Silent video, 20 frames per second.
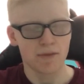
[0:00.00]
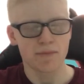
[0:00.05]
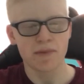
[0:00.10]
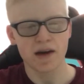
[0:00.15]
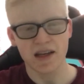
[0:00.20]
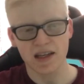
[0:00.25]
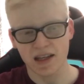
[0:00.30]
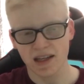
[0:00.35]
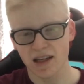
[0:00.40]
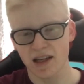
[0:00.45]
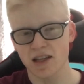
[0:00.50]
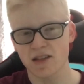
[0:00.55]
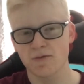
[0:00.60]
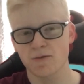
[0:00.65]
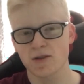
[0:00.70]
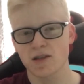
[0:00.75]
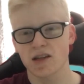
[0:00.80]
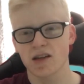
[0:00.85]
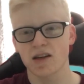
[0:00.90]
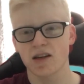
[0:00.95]
making his
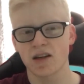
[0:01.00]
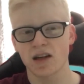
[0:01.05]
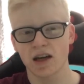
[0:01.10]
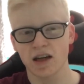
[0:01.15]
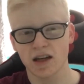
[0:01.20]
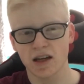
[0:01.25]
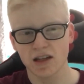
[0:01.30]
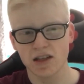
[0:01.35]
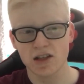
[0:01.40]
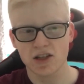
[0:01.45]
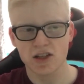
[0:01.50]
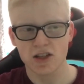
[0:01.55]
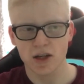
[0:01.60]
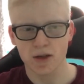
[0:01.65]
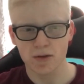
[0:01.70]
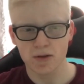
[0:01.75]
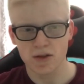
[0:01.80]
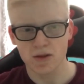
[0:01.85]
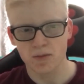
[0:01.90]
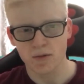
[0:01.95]
return against
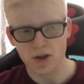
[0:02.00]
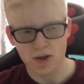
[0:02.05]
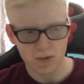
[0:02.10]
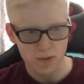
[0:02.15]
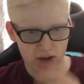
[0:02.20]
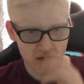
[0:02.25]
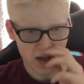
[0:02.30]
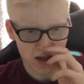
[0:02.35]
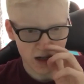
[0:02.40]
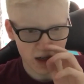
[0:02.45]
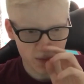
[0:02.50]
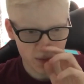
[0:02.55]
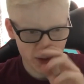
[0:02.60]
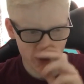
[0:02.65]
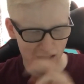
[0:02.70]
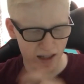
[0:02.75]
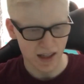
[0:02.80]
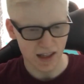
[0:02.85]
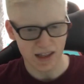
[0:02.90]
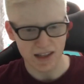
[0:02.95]
Charlton, which was
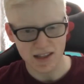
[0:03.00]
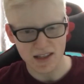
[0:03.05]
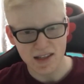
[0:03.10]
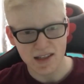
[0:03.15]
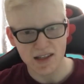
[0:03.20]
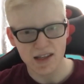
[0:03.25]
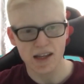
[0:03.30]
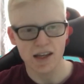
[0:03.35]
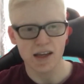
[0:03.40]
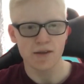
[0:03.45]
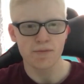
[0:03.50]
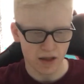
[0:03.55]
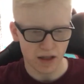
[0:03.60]
heartbreaking to see.